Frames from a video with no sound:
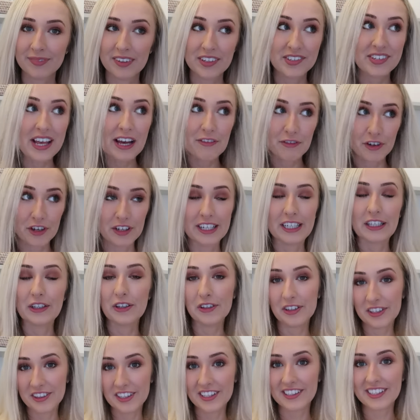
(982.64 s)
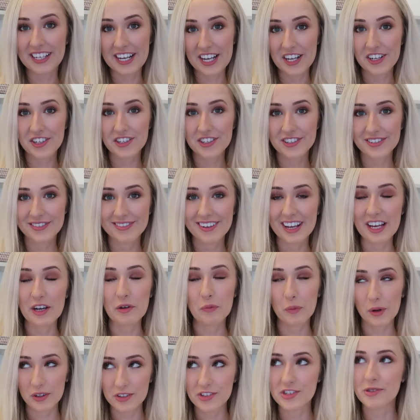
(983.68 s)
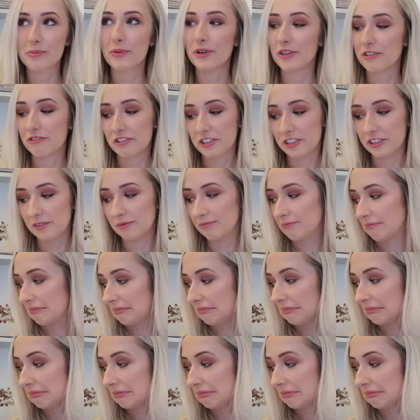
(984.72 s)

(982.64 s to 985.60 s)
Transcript: seven including the dish in one small room.